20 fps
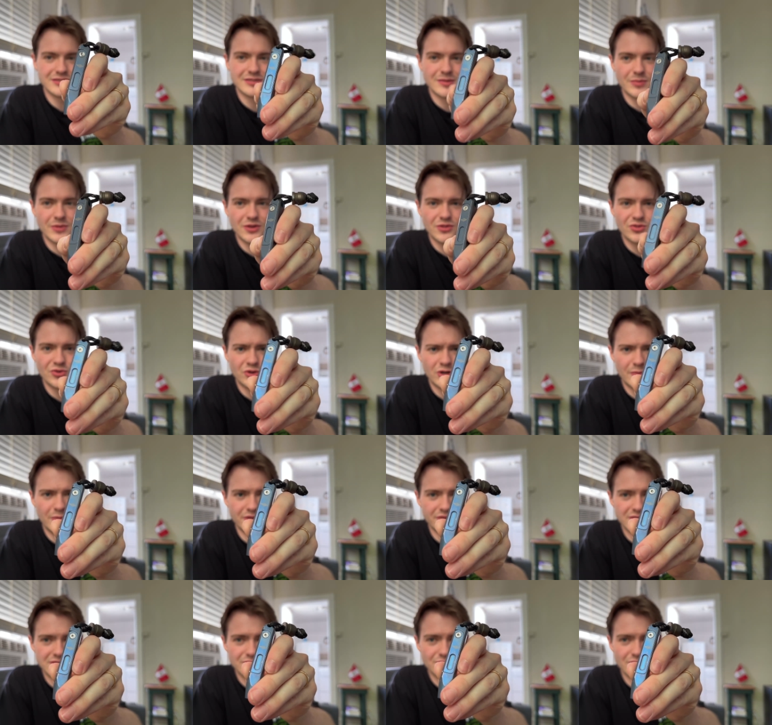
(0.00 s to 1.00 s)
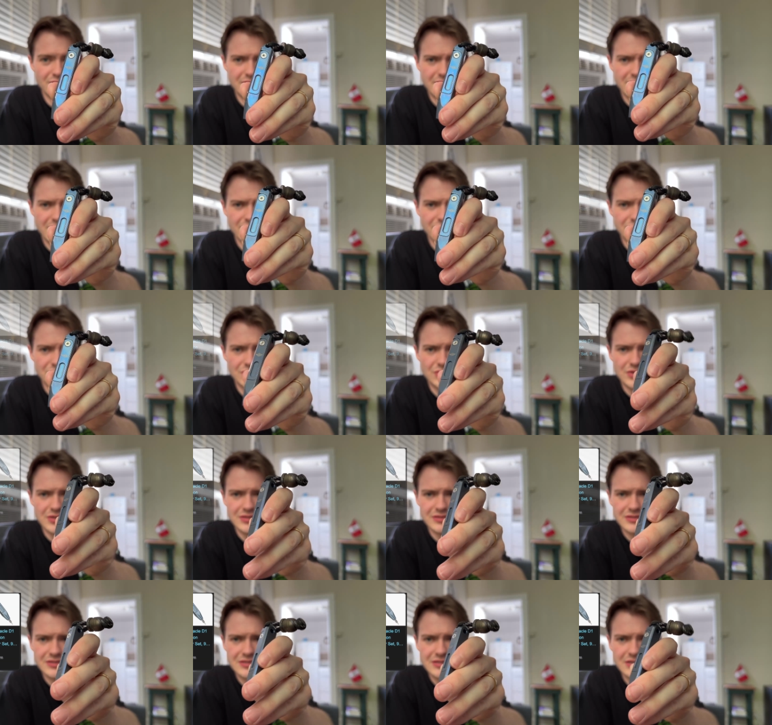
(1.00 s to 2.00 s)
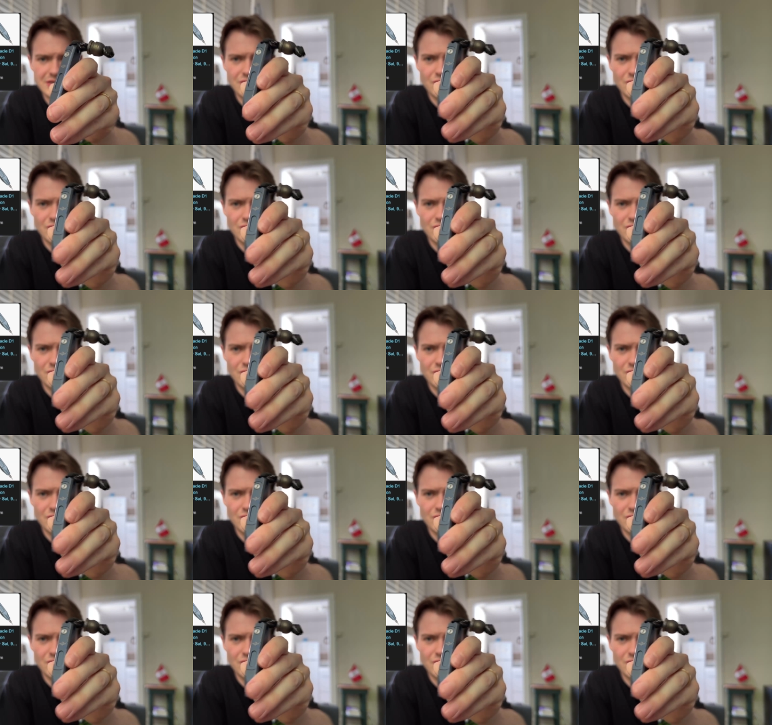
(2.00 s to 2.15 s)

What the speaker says: I'm going to throw it up on the screen here so you can see